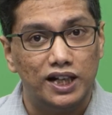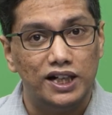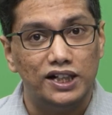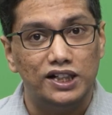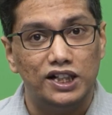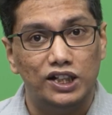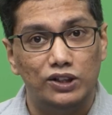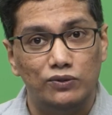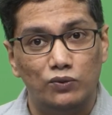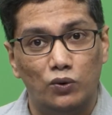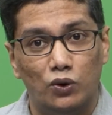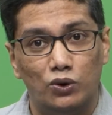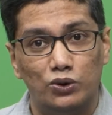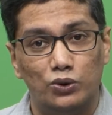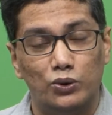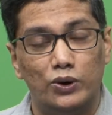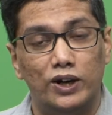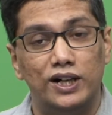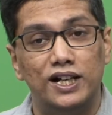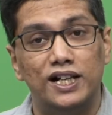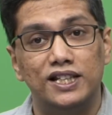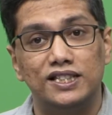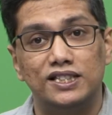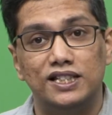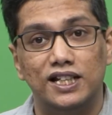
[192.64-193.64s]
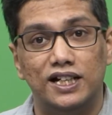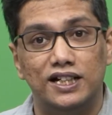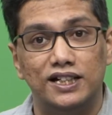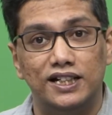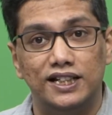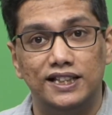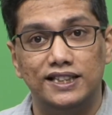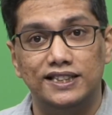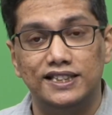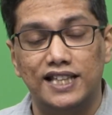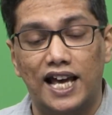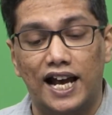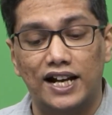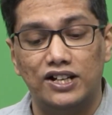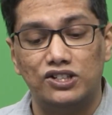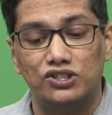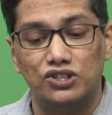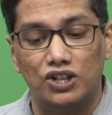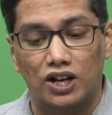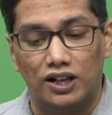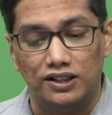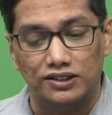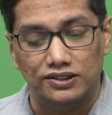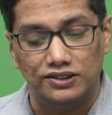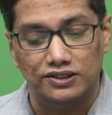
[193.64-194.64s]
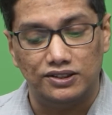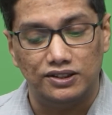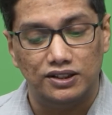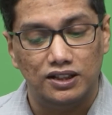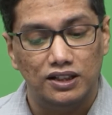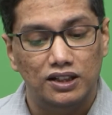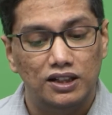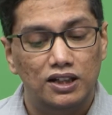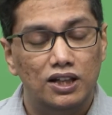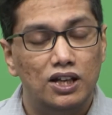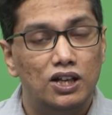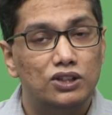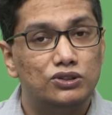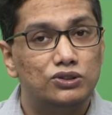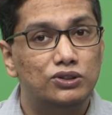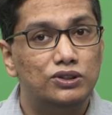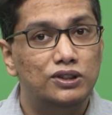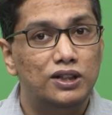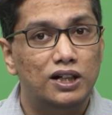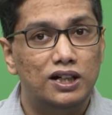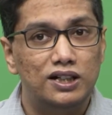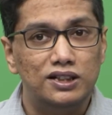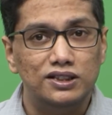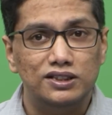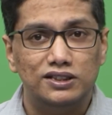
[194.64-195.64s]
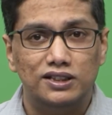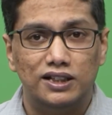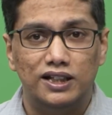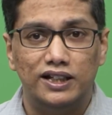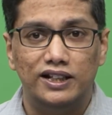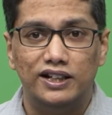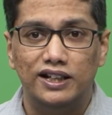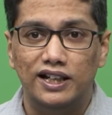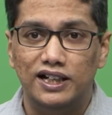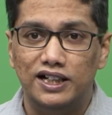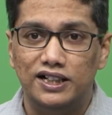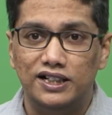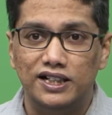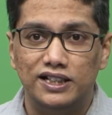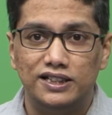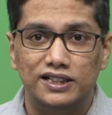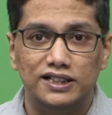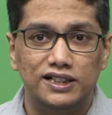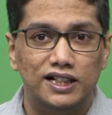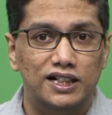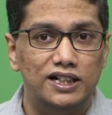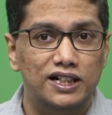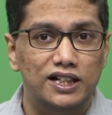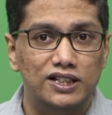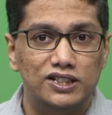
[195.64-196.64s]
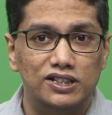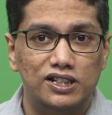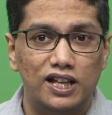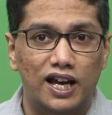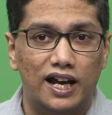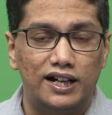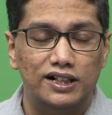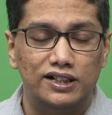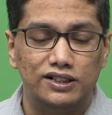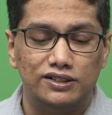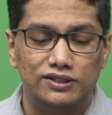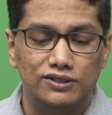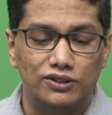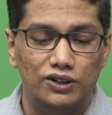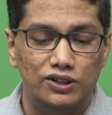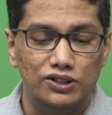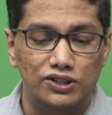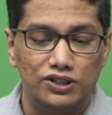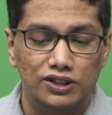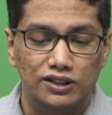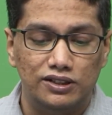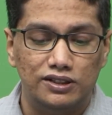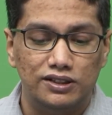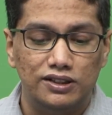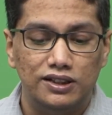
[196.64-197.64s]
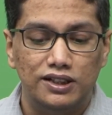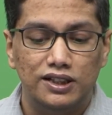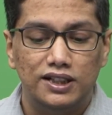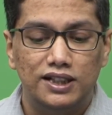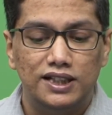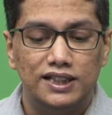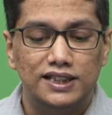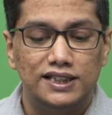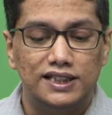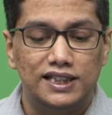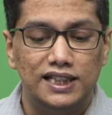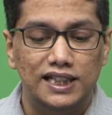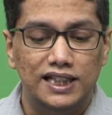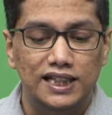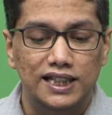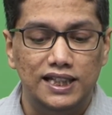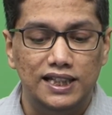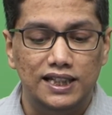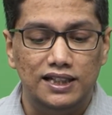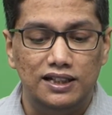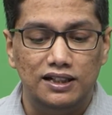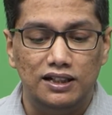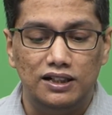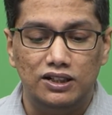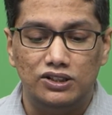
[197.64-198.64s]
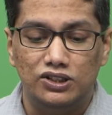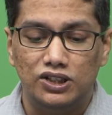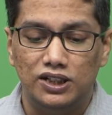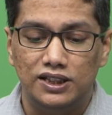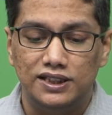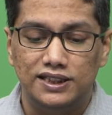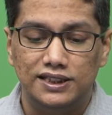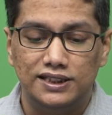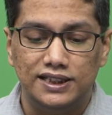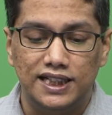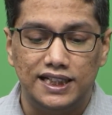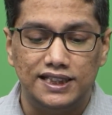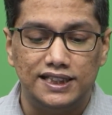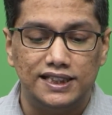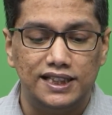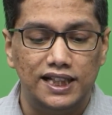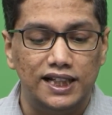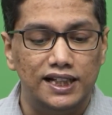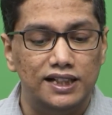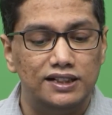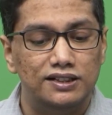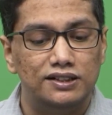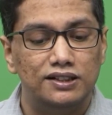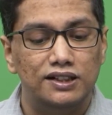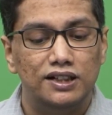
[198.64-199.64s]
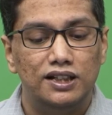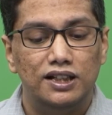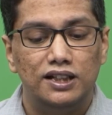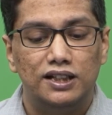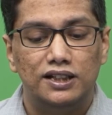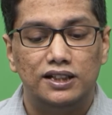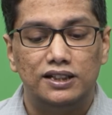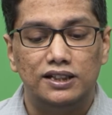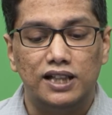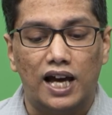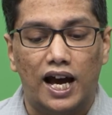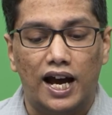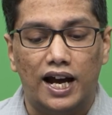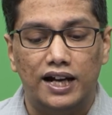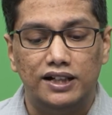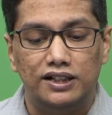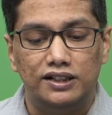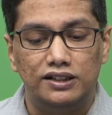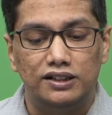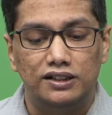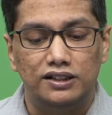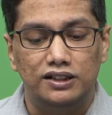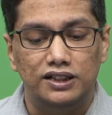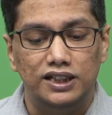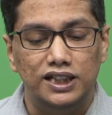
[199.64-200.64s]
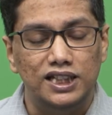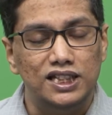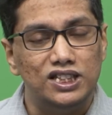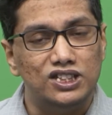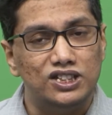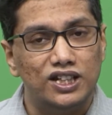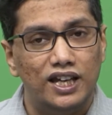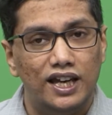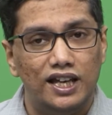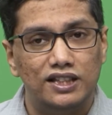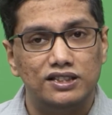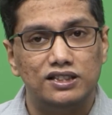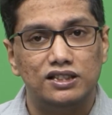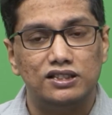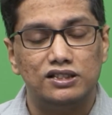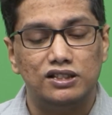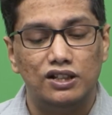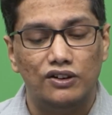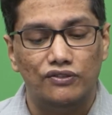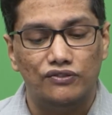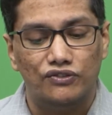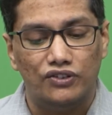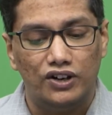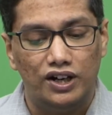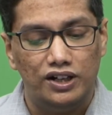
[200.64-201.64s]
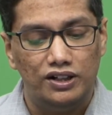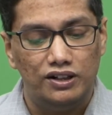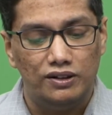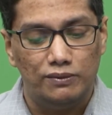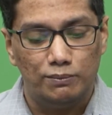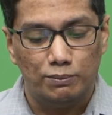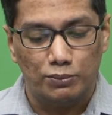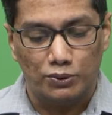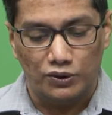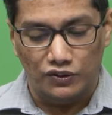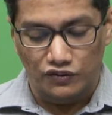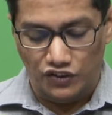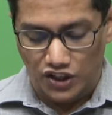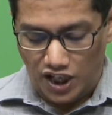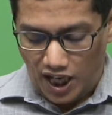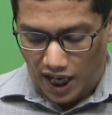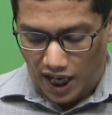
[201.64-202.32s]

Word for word: right, he want to understand exact chance. So, nurse really does not understand his question, she, she just says that uh, each case is different, we